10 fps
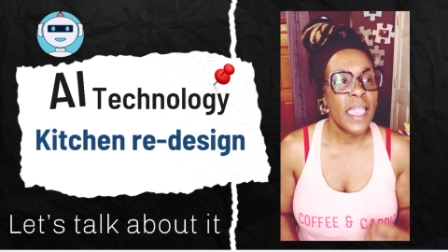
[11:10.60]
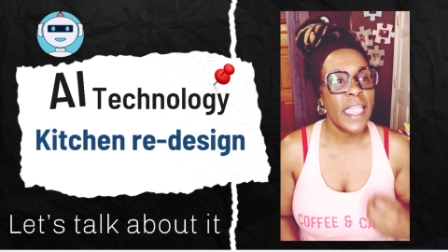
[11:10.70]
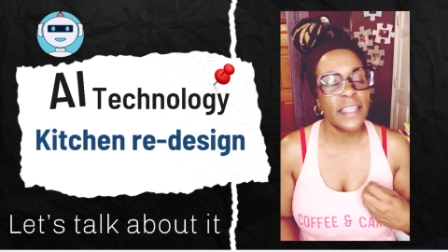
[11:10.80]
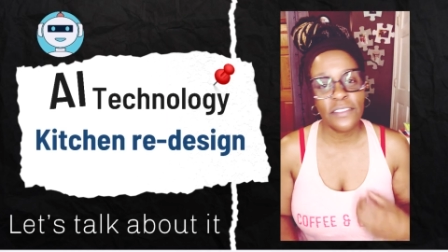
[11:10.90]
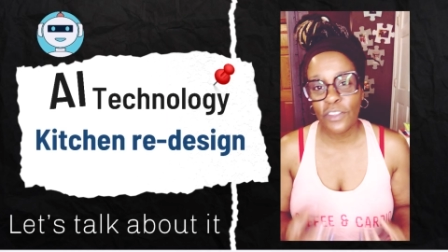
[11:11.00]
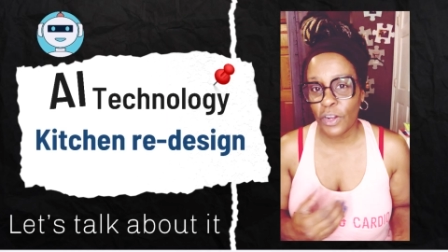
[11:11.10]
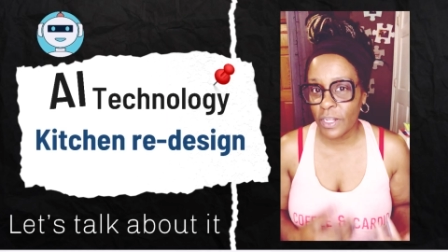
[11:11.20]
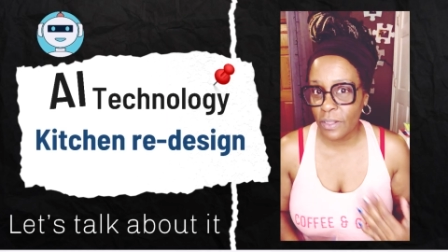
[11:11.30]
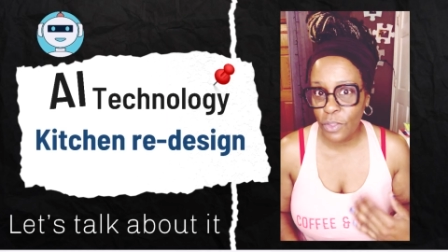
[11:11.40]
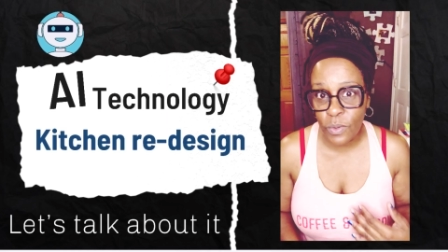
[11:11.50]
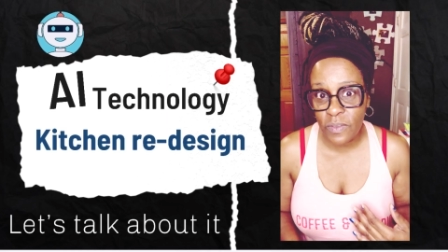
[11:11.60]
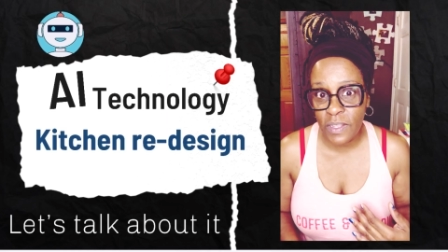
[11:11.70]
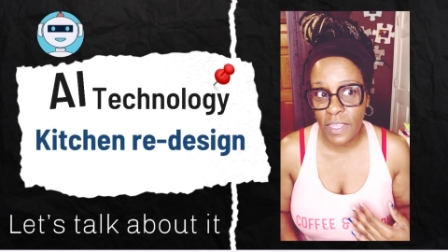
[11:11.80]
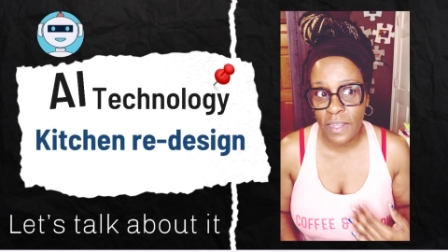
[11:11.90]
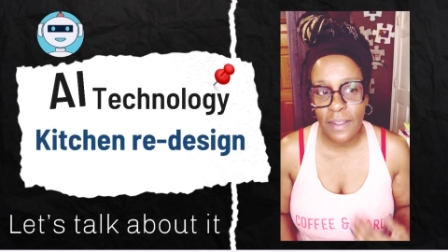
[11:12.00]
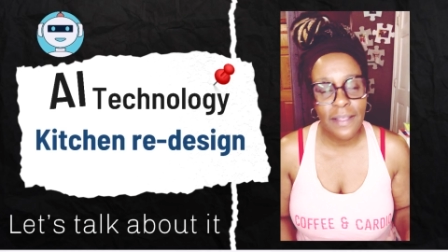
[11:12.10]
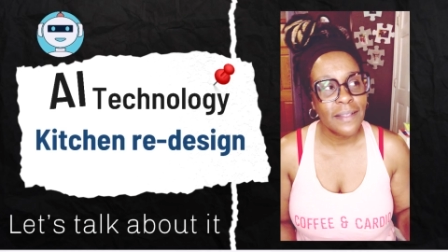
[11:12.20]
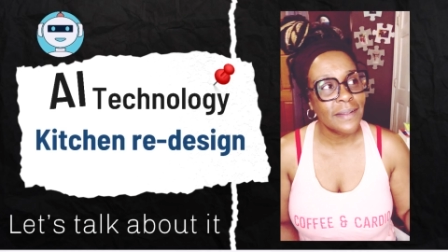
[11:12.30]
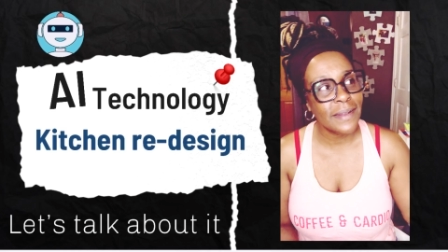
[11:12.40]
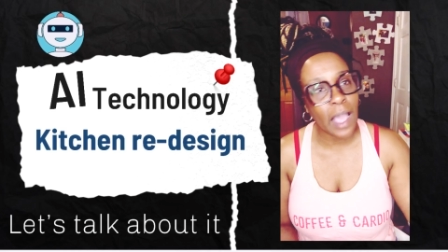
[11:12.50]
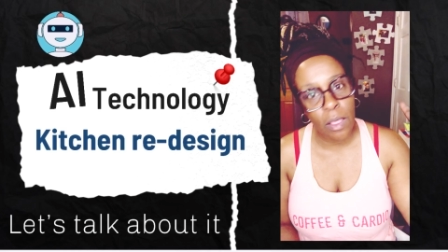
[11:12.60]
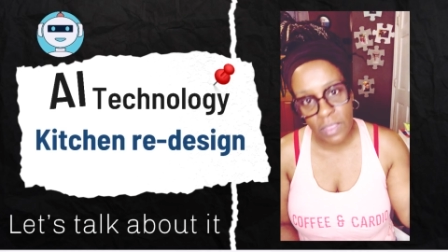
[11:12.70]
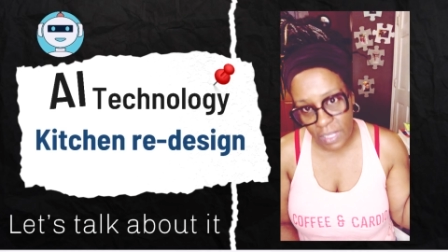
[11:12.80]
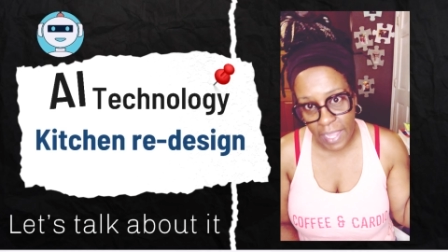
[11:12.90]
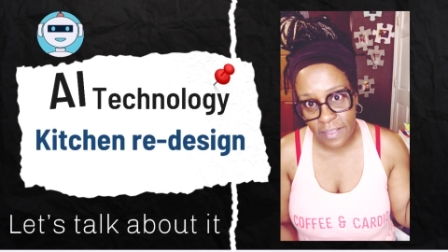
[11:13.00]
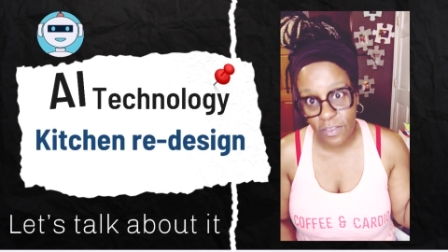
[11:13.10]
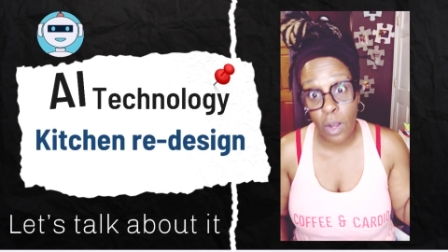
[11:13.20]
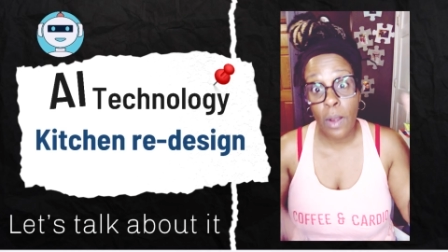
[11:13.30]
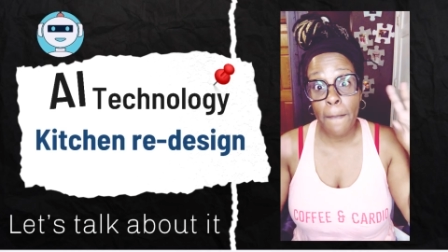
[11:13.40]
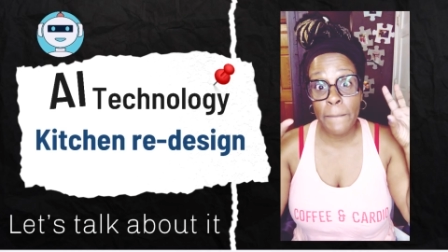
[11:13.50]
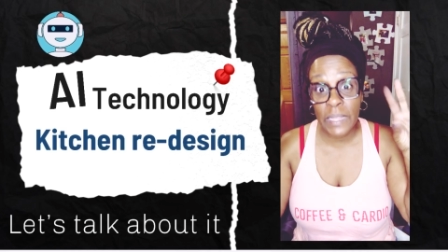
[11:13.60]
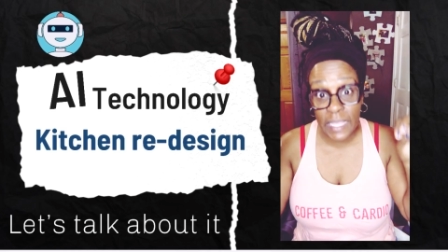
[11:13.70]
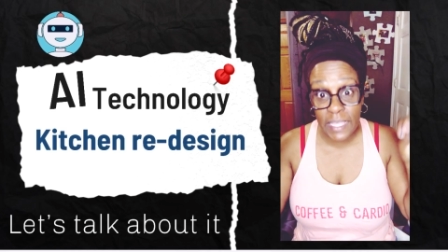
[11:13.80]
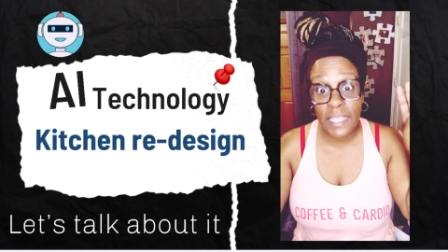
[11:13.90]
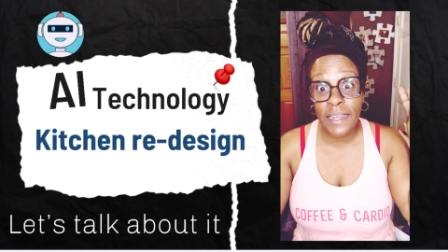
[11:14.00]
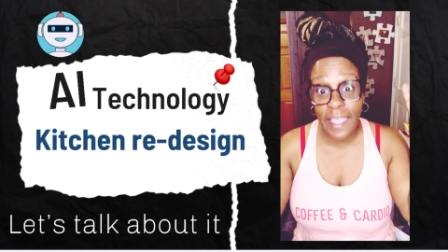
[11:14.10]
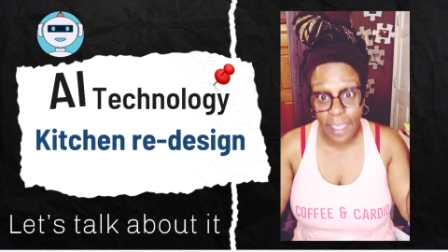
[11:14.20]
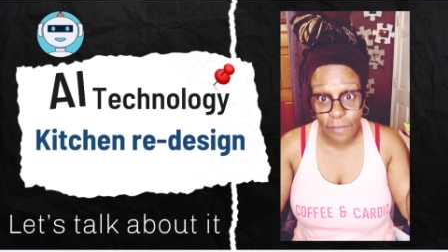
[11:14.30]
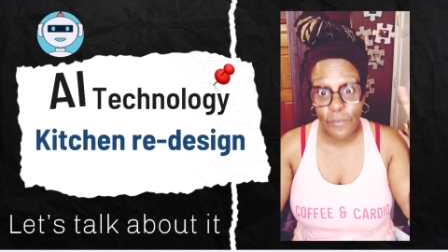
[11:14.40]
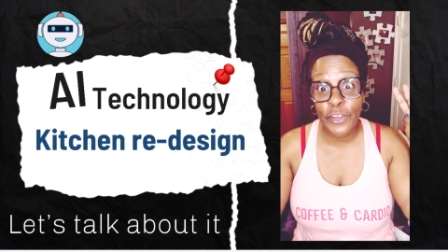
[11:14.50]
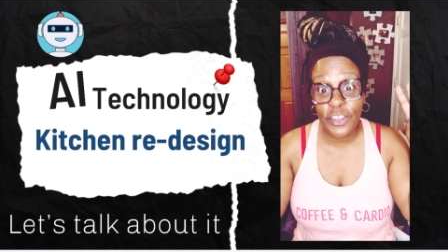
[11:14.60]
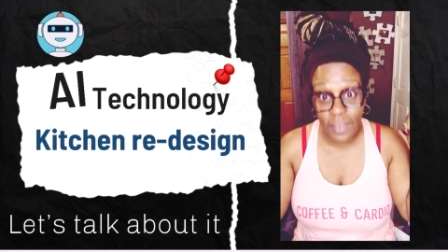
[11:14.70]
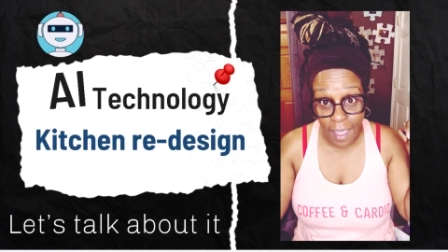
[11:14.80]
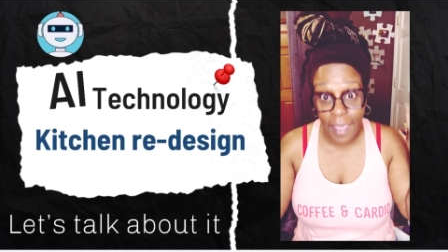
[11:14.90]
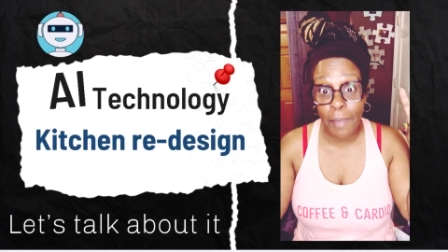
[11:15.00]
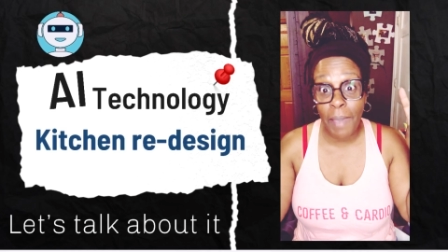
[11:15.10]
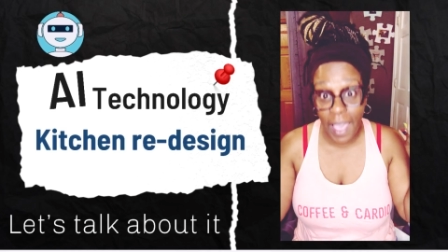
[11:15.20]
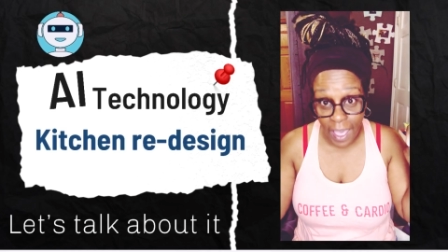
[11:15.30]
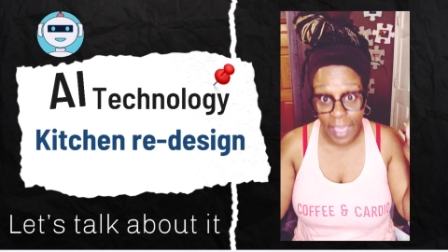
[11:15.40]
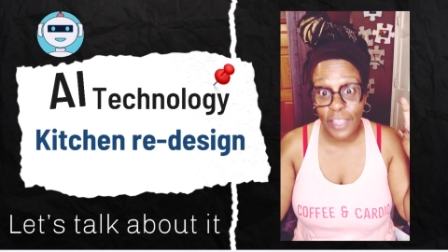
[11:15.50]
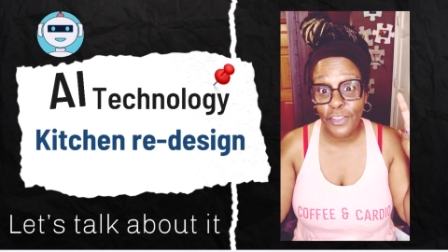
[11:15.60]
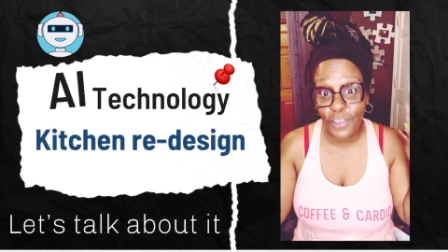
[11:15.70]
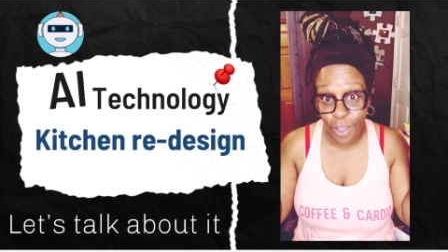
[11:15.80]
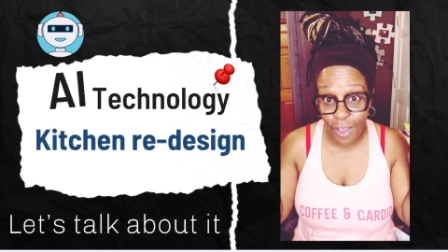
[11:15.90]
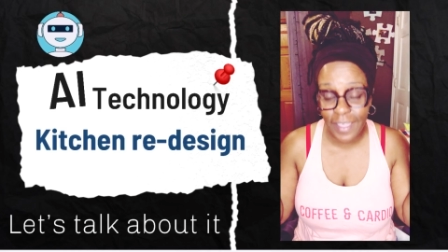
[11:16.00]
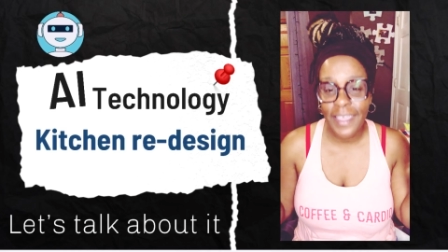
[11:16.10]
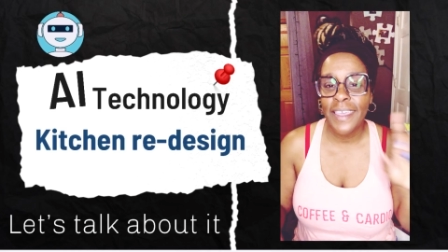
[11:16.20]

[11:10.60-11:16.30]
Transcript: and started using it, now the lights are blinking every time I talk.